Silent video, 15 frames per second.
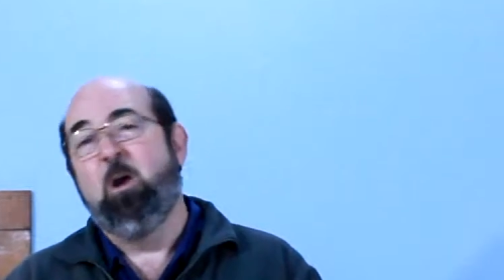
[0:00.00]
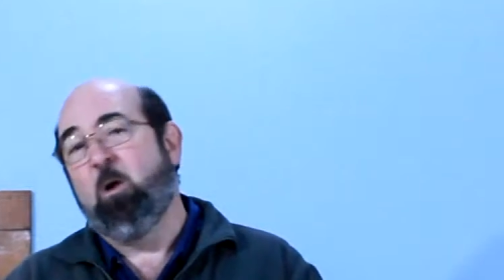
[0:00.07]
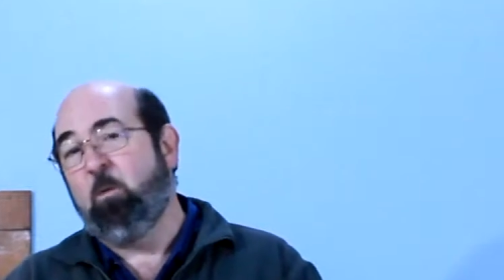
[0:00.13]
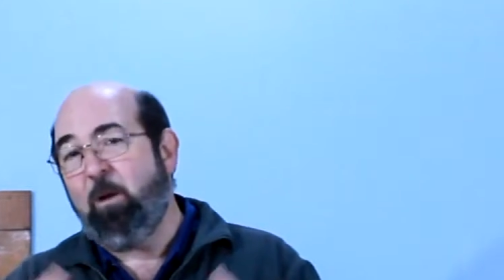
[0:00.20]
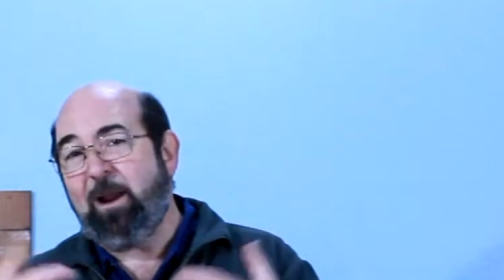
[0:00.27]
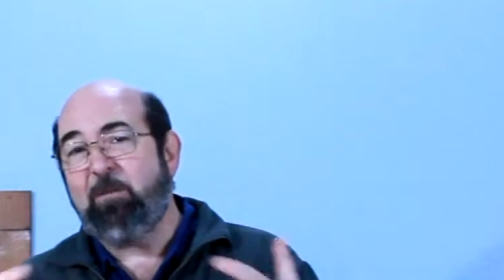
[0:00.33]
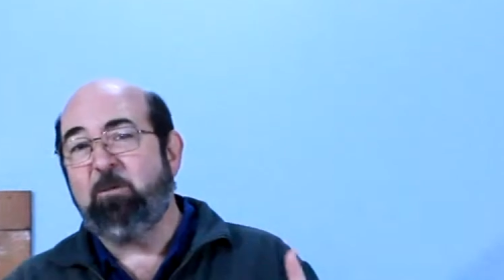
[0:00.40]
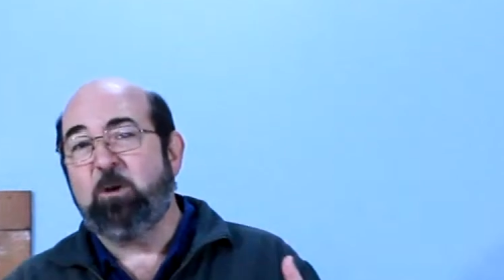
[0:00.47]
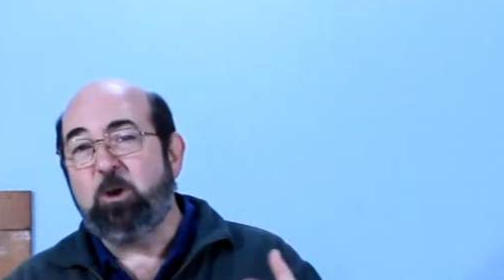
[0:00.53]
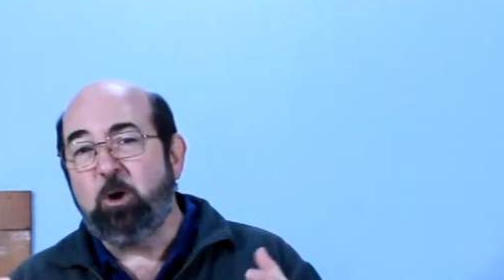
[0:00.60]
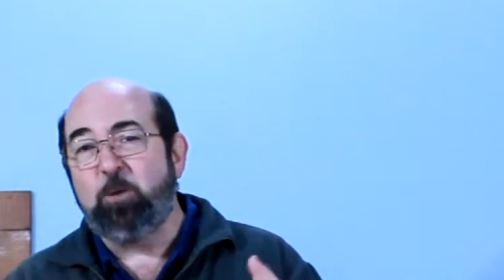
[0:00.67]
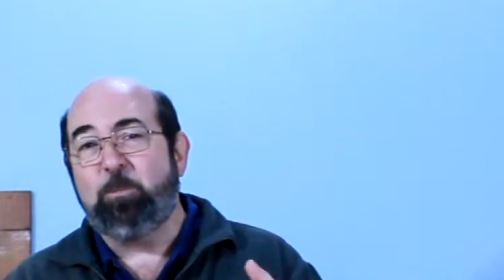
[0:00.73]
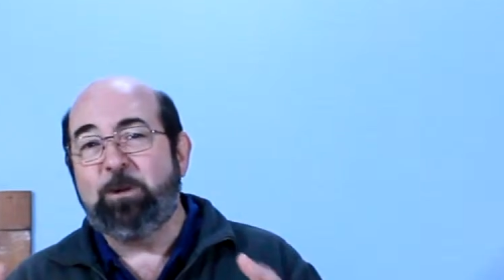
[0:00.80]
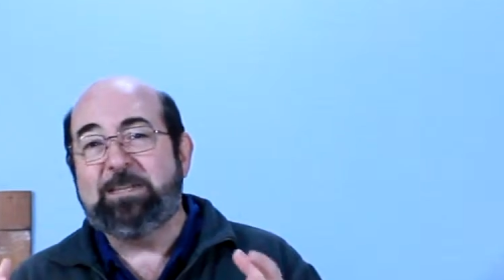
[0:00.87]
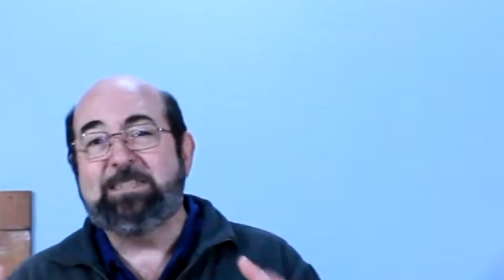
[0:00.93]
or whatever
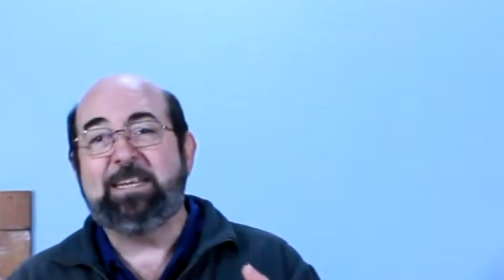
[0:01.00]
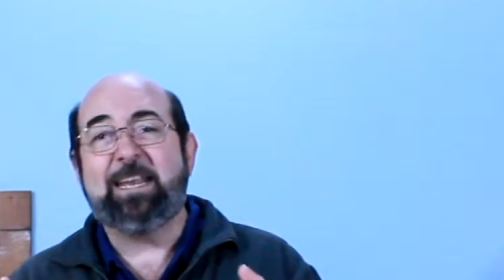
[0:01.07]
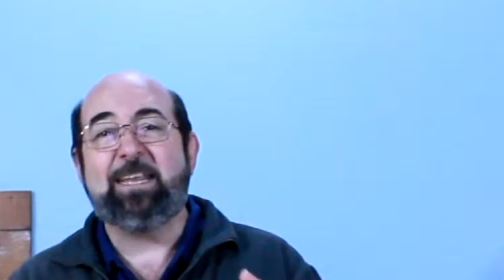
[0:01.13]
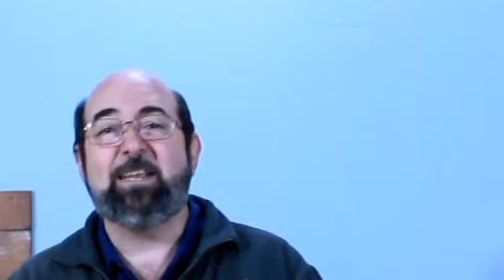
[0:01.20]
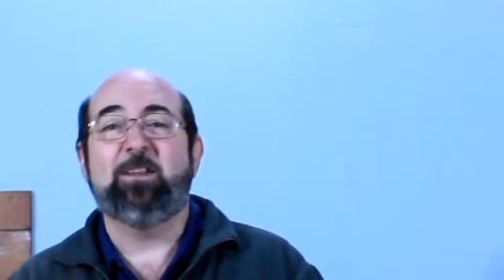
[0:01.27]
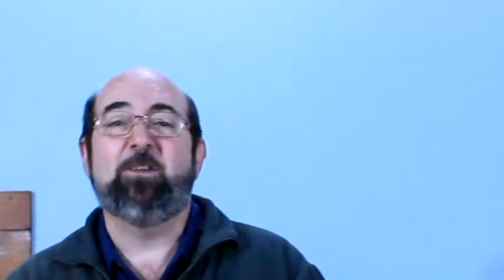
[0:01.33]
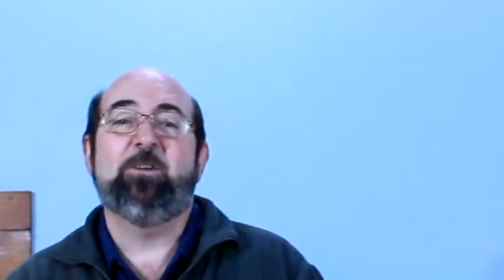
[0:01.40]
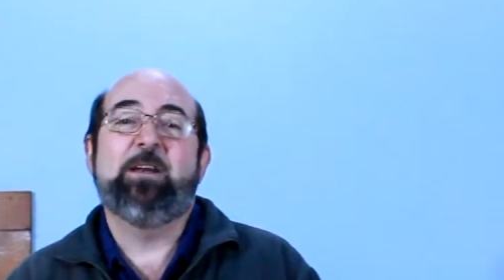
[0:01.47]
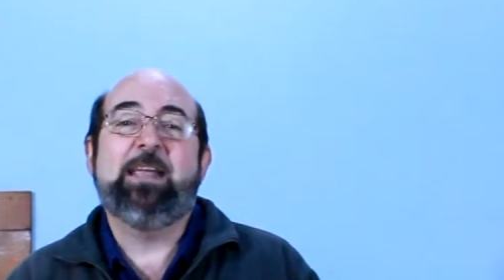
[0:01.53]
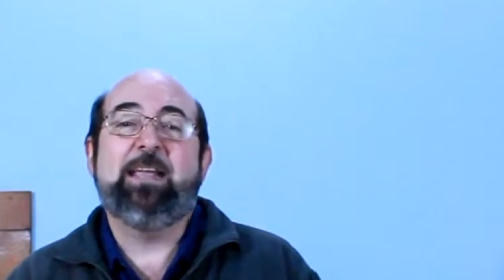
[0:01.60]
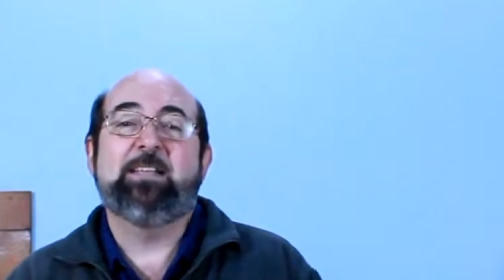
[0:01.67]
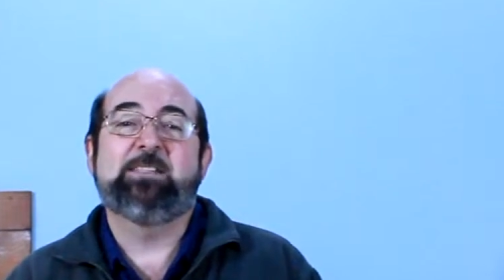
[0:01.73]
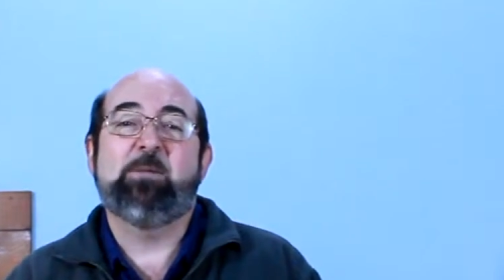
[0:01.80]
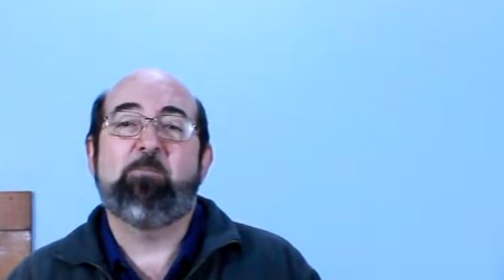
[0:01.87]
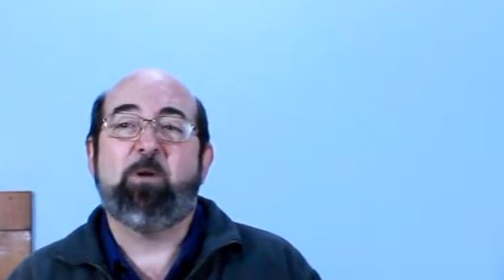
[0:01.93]
your particular
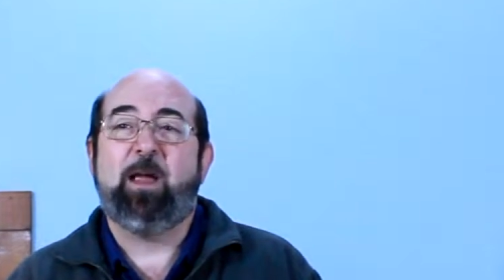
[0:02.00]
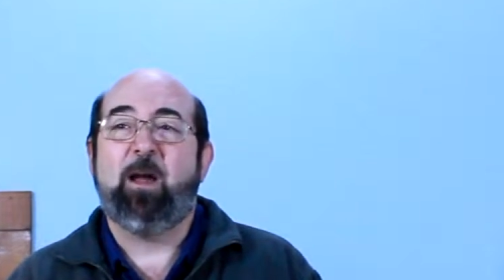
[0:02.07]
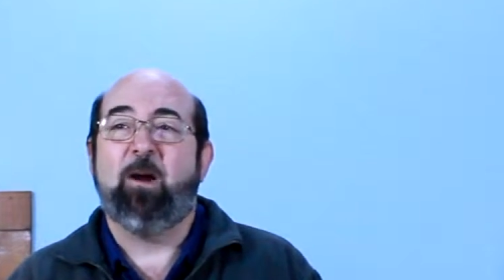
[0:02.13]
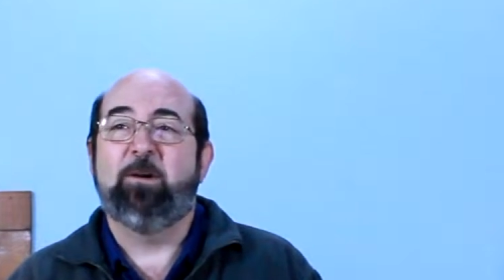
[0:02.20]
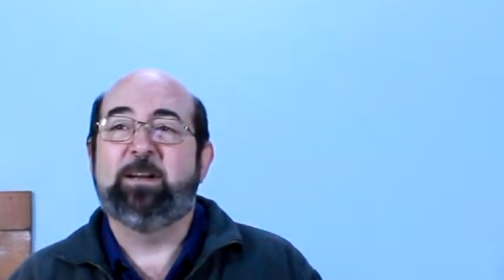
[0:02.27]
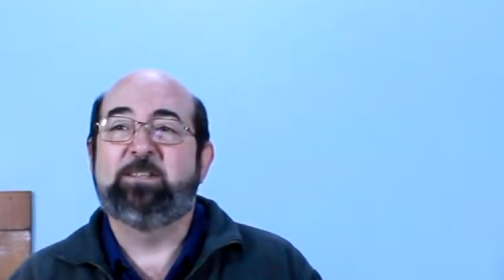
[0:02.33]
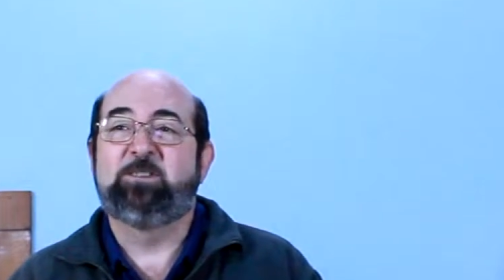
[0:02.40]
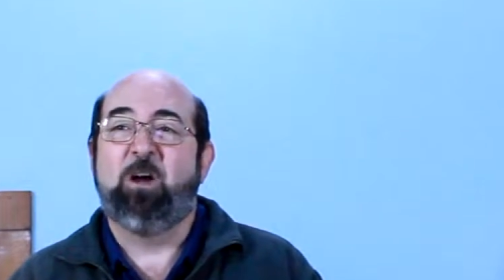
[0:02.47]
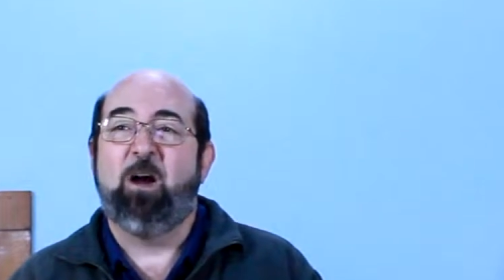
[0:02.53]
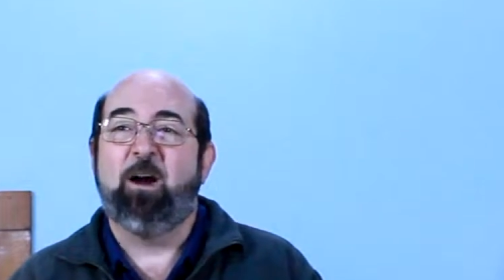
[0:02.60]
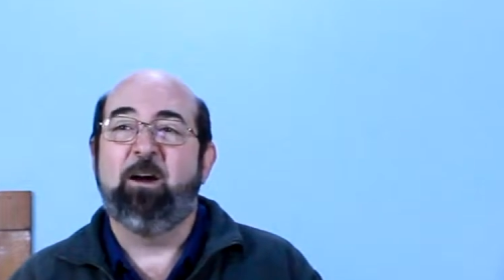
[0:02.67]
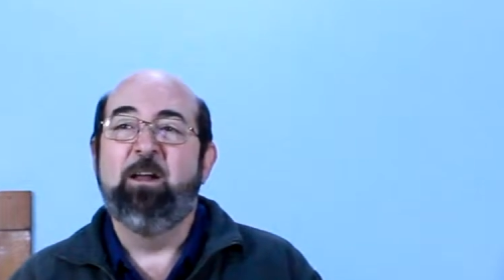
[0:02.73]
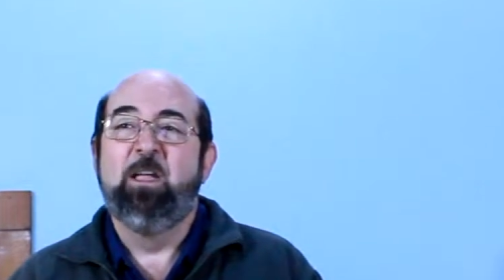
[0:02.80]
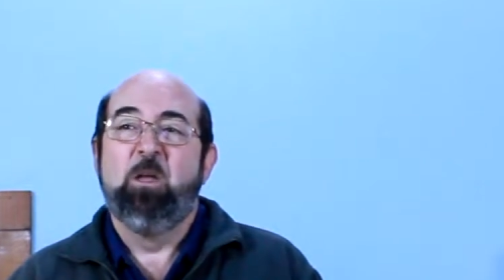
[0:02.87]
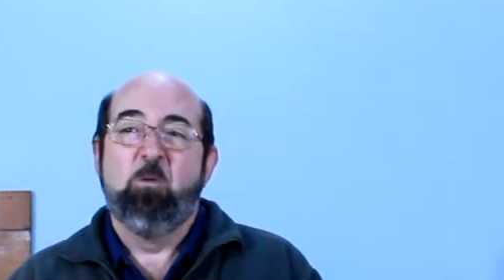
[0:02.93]
needs and priorities
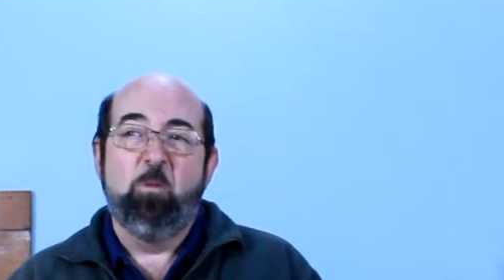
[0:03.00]
are,